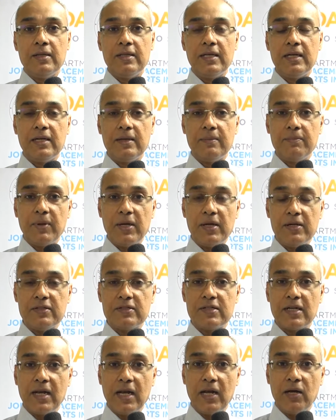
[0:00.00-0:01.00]
that
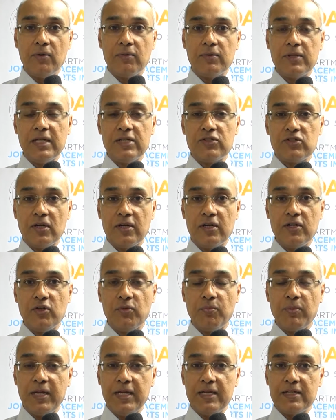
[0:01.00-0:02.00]
parents allow their children
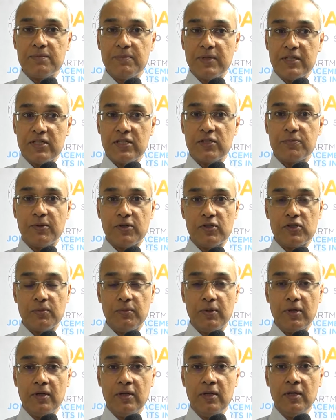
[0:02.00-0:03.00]
to play as much as
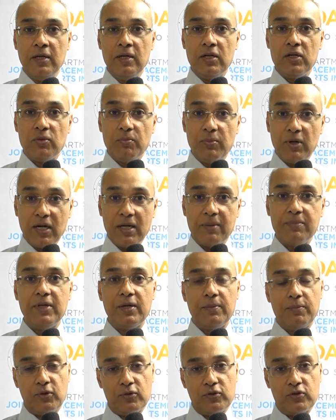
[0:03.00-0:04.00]
possible to build up
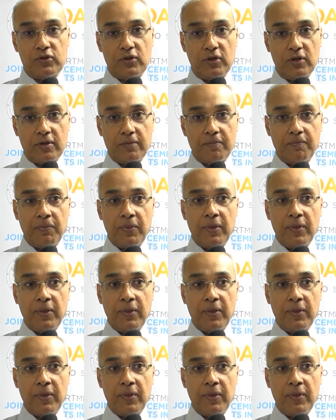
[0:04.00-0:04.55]
their bone stock.